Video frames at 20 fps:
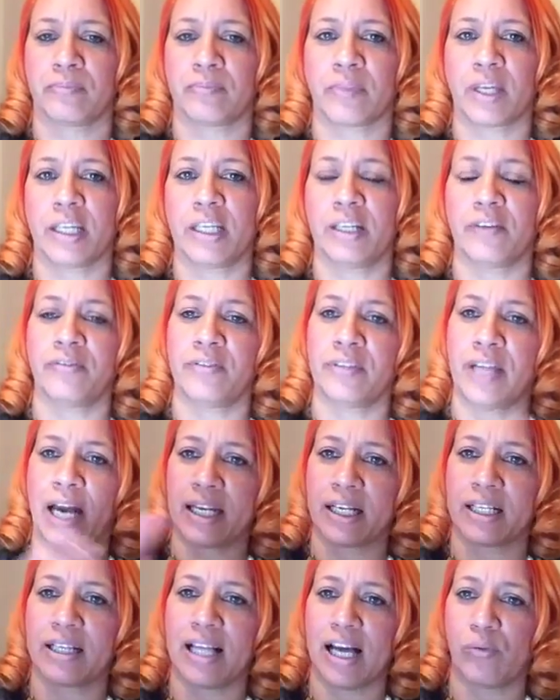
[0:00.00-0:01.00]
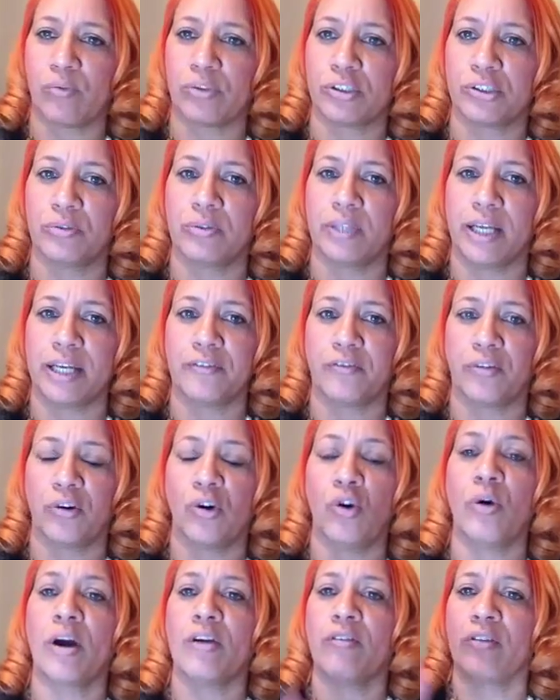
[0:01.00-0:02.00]
And if 9 o'clock was too late for
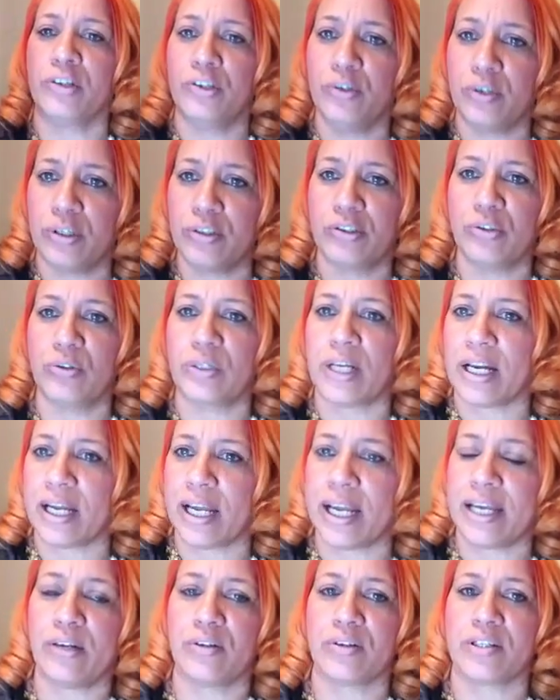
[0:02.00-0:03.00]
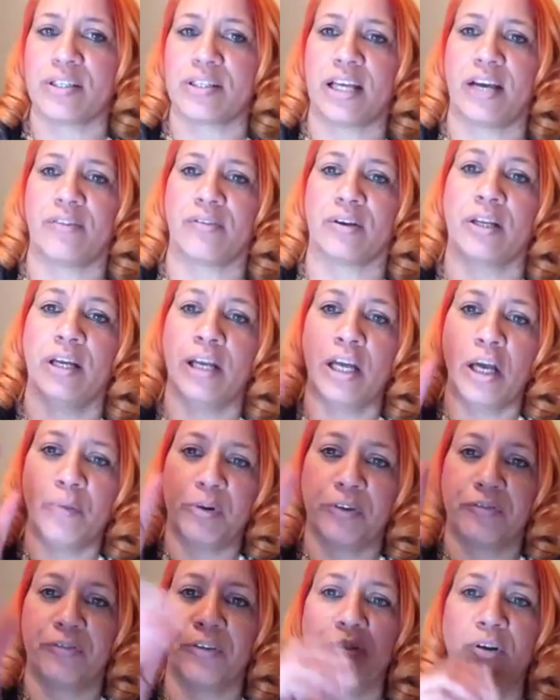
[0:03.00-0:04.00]
whoever, you can do it at 8 or 7.
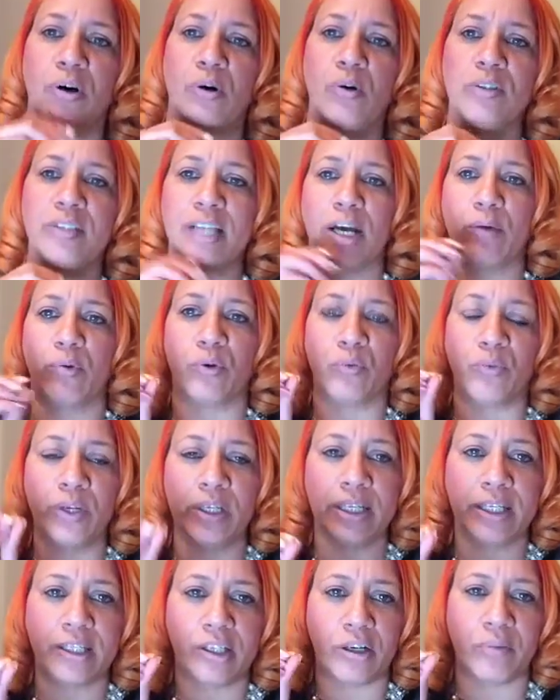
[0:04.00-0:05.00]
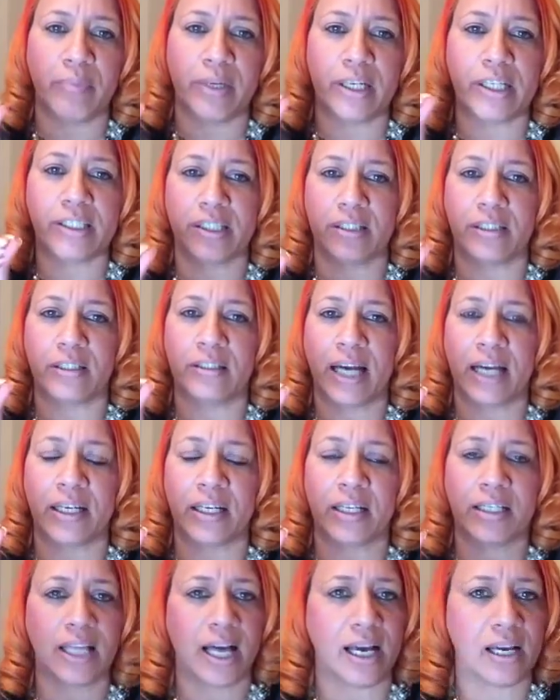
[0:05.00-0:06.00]
But for those that were really committed to the 9
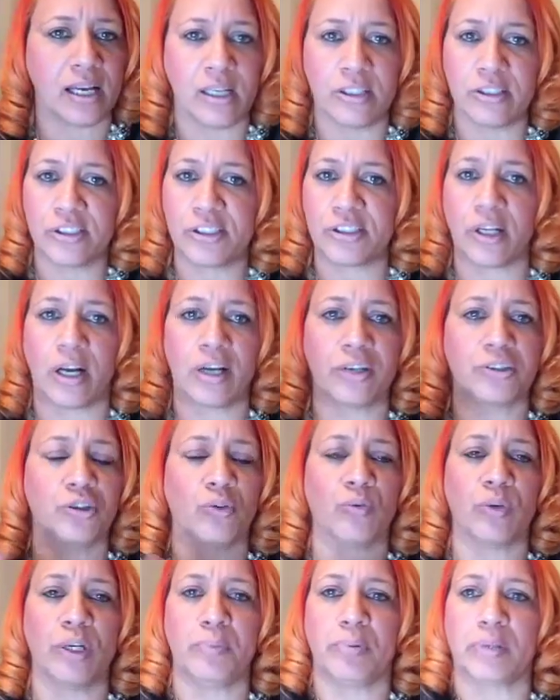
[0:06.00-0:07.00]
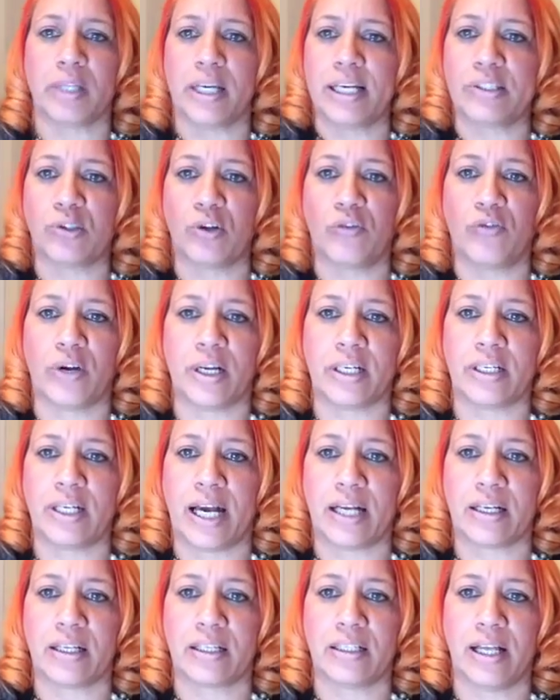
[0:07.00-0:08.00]
o'clock, start your replays over at
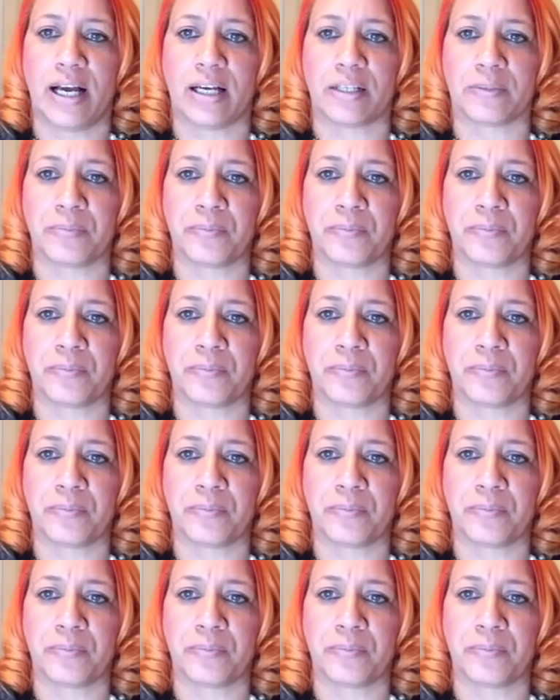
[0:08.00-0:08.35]
9 o'clock.